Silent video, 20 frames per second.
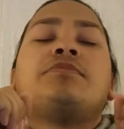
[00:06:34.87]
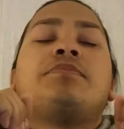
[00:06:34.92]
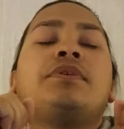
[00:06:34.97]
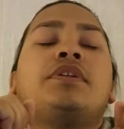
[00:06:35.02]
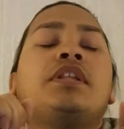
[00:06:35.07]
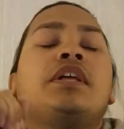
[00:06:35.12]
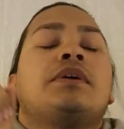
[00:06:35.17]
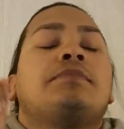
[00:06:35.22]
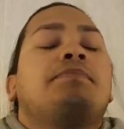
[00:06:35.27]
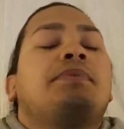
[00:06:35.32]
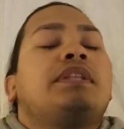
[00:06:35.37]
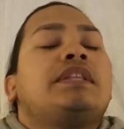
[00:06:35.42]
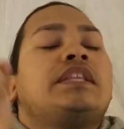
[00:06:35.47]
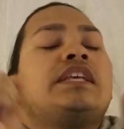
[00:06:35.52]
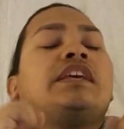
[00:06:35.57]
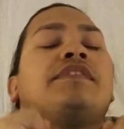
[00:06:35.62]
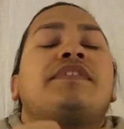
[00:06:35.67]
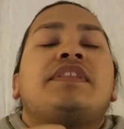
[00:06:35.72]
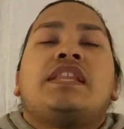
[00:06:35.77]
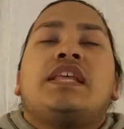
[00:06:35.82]
Bullock,
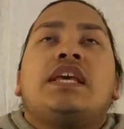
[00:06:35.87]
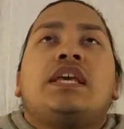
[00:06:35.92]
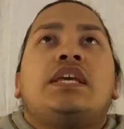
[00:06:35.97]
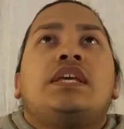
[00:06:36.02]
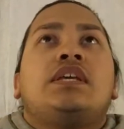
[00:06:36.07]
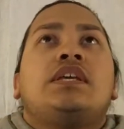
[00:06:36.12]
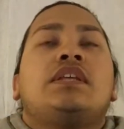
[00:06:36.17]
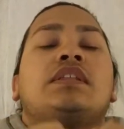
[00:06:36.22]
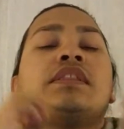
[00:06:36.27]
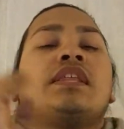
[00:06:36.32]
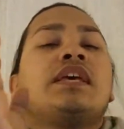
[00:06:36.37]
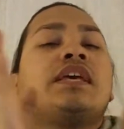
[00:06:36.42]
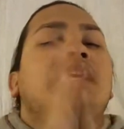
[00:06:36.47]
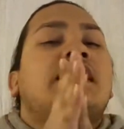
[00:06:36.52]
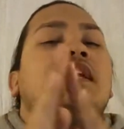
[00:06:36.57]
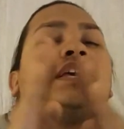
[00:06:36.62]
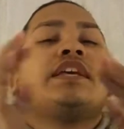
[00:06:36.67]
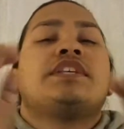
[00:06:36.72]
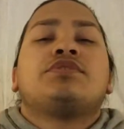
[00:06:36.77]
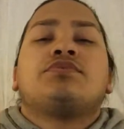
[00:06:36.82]
believe in the heat. The
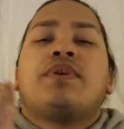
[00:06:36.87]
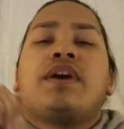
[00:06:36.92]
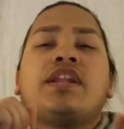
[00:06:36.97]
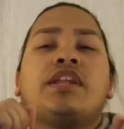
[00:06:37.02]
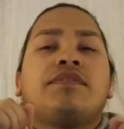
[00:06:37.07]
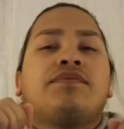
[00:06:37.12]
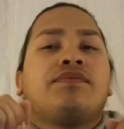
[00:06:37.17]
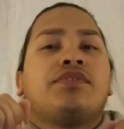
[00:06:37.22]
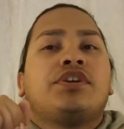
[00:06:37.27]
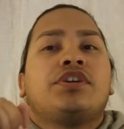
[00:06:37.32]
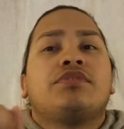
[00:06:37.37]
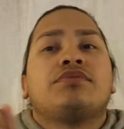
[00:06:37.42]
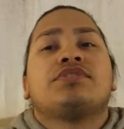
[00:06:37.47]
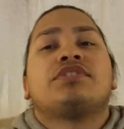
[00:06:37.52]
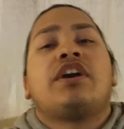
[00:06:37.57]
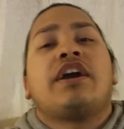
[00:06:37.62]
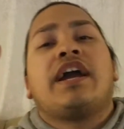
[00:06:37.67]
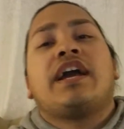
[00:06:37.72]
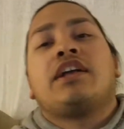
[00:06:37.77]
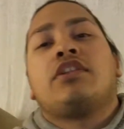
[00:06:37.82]
heat is ready for you.
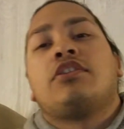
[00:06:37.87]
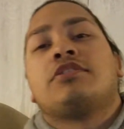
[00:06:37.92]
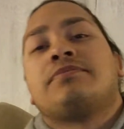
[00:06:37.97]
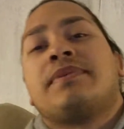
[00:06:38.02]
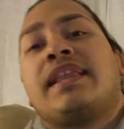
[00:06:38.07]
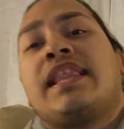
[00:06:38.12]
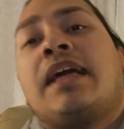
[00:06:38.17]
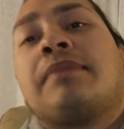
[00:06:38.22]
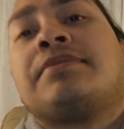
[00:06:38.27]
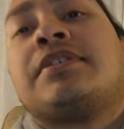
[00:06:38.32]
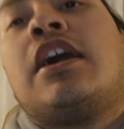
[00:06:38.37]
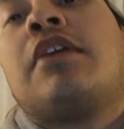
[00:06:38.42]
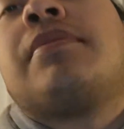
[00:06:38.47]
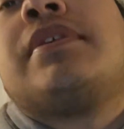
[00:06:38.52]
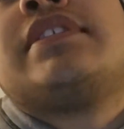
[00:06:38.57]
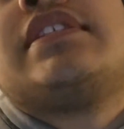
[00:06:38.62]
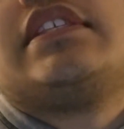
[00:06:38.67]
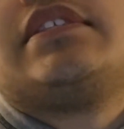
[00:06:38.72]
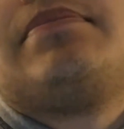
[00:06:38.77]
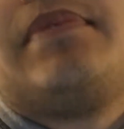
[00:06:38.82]
Sorry, I got to close my laptop
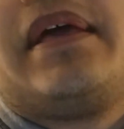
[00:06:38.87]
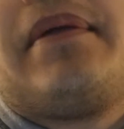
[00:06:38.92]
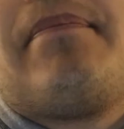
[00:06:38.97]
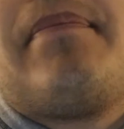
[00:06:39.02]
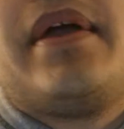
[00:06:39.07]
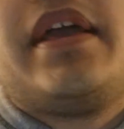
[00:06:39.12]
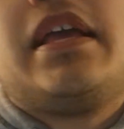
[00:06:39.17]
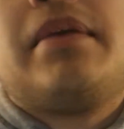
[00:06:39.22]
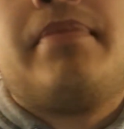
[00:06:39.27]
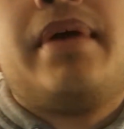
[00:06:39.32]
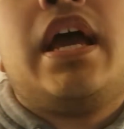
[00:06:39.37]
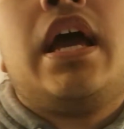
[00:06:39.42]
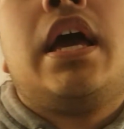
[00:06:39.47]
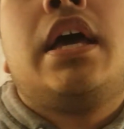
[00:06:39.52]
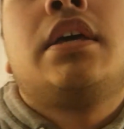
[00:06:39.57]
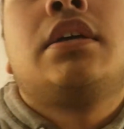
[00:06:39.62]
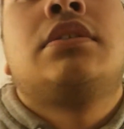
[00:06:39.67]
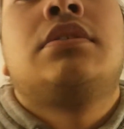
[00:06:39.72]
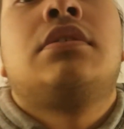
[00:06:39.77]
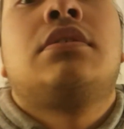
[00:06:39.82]
because it's like bugging my
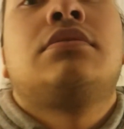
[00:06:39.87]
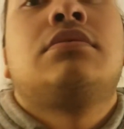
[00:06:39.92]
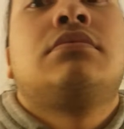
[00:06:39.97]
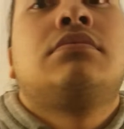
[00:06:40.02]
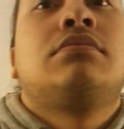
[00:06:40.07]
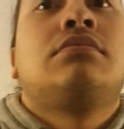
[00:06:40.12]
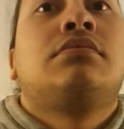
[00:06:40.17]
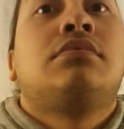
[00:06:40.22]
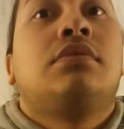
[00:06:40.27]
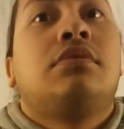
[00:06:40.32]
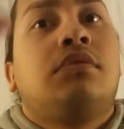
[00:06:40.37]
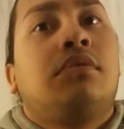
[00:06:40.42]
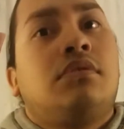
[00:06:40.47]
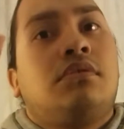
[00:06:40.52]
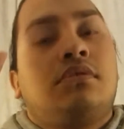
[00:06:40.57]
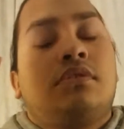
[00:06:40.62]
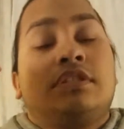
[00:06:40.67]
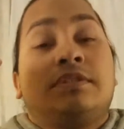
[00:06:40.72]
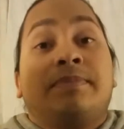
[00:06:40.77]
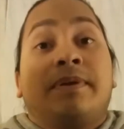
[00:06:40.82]
eye.
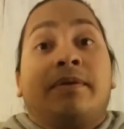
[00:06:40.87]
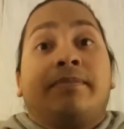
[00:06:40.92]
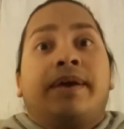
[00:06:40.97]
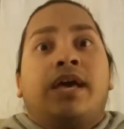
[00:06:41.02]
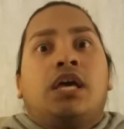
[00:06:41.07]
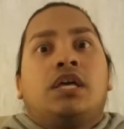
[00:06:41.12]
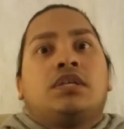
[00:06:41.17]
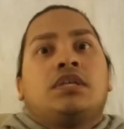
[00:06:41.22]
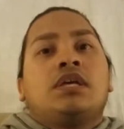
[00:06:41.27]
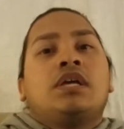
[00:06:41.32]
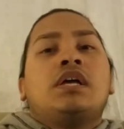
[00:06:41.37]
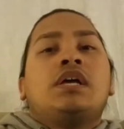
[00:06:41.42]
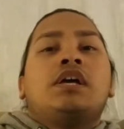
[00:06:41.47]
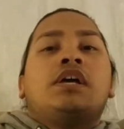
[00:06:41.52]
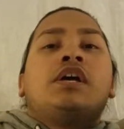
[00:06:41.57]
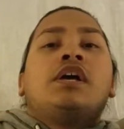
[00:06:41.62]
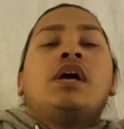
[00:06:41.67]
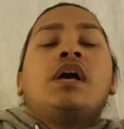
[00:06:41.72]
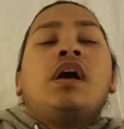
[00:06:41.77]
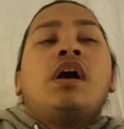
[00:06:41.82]
It's bugging my eye.
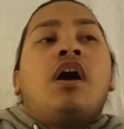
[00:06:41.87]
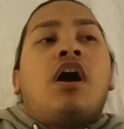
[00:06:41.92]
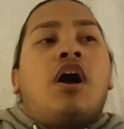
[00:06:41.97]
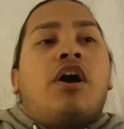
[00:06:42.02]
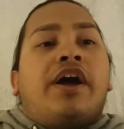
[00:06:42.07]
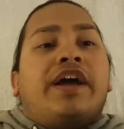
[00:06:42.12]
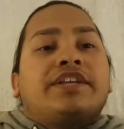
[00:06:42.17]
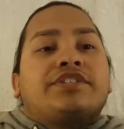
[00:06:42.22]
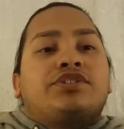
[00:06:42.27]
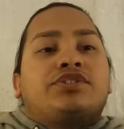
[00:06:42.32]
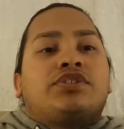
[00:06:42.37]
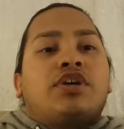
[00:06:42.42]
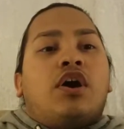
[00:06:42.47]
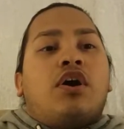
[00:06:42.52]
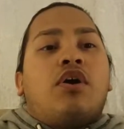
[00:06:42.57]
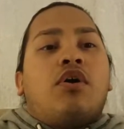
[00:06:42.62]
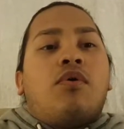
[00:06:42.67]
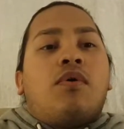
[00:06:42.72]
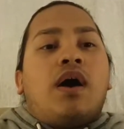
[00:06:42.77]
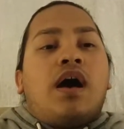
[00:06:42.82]
Alright,
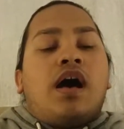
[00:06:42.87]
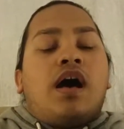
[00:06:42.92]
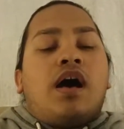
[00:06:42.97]
so,